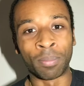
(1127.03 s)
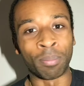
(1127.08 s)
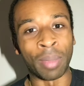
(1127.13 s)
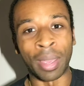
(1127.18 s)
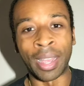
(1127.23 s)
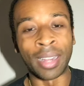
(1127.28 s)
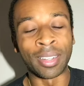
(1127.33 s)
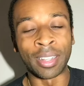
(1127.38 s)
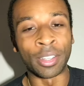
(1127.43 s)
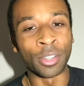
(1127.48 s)

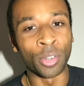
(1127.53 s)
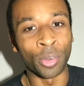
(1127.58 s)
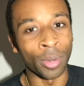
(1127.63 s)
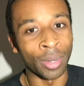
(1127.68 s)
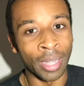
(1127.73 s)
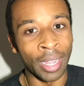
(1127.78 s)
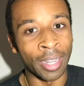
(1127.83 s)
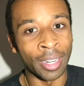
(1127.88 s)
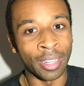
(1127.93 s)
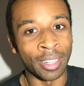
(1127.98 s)
Man didn't
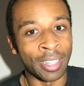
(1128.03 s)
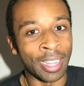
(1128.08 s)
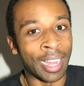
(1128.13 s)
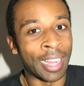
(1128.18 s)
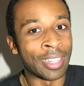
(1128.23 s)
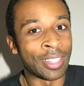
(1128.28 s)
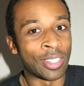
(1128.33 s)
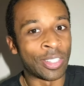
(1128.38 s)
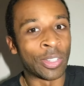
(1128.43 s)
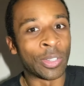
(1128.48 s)
create it.
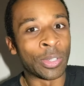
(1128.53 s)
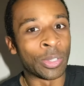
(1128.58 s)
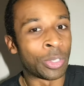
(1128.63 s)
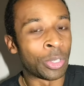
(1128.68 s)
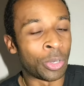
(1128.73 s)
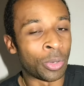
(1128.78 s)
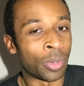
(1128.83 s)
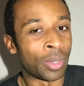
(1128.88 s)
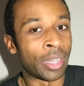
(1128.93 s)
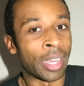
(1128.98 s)
God still is
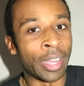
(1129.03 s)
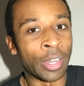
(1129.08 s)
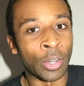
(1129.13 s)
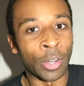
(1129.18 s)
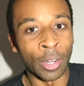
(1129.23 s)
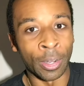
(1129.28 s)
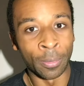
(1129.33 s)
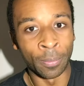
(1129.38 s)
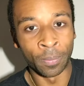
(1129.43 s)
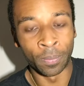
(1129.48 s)
the
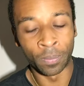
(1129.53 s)
creator.